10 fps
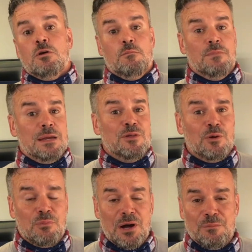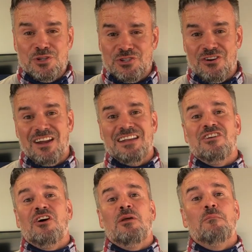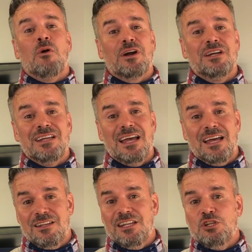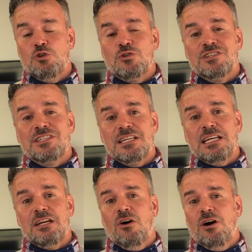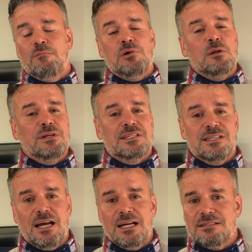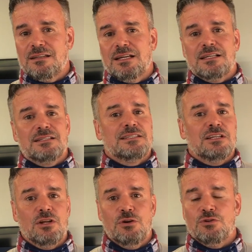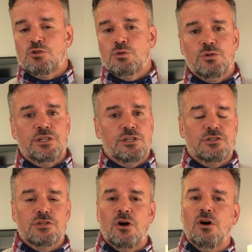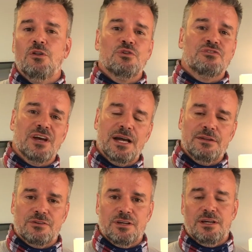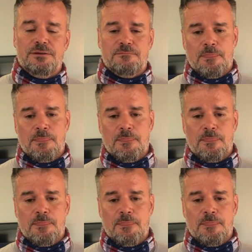Maybe they're properties that are not even on the market that you can see on public sites like Zillow's, Trulia's, all those sites, okay?